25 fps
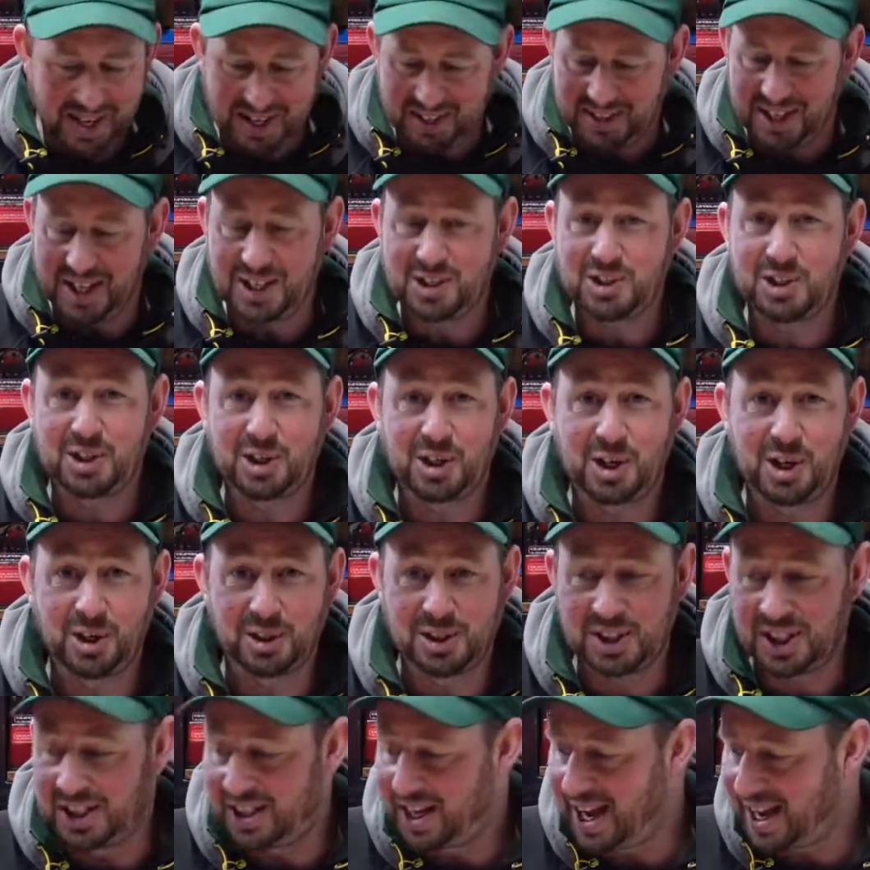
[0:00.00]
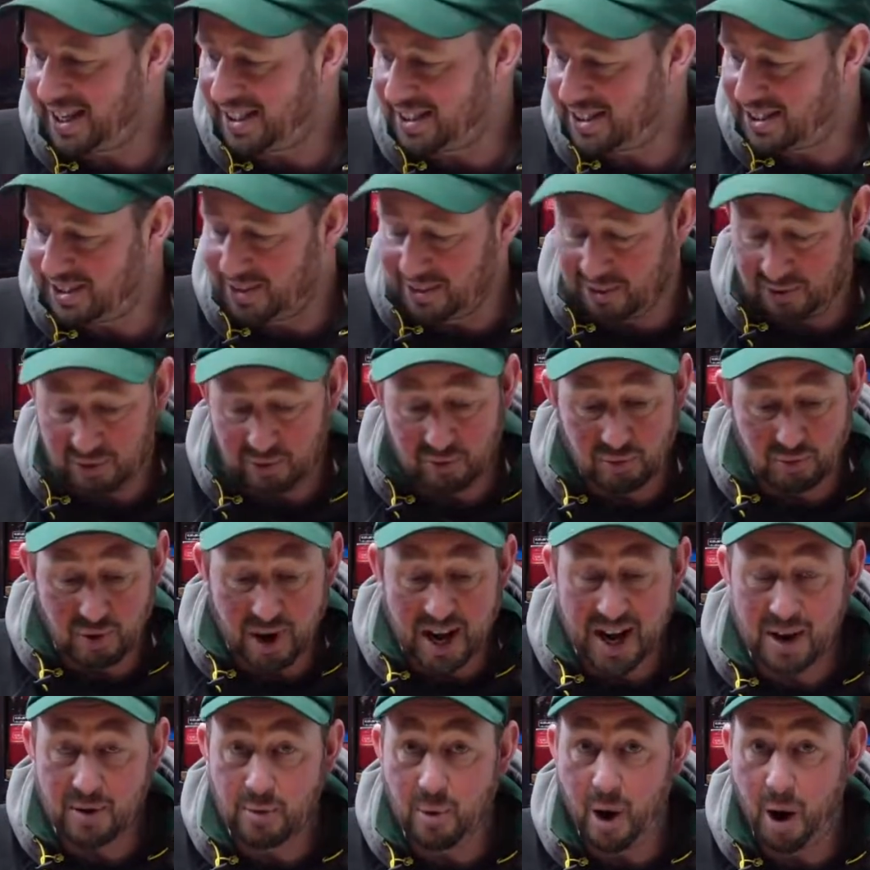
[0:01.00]
These are the cutting heads
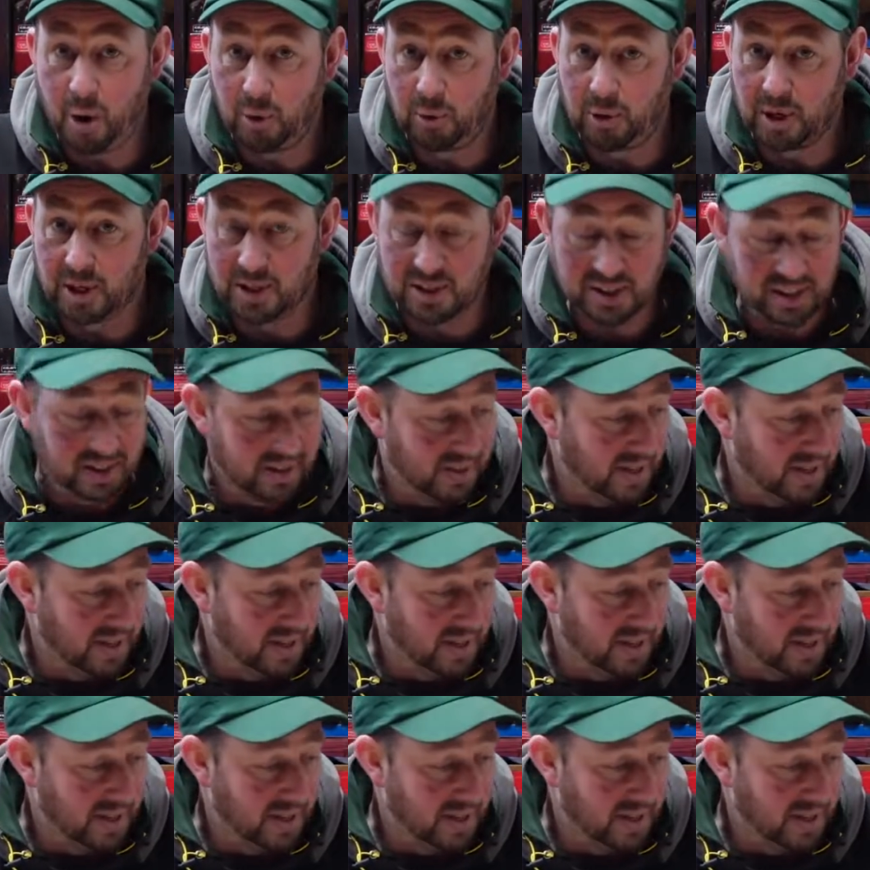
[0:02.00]
rear rollers.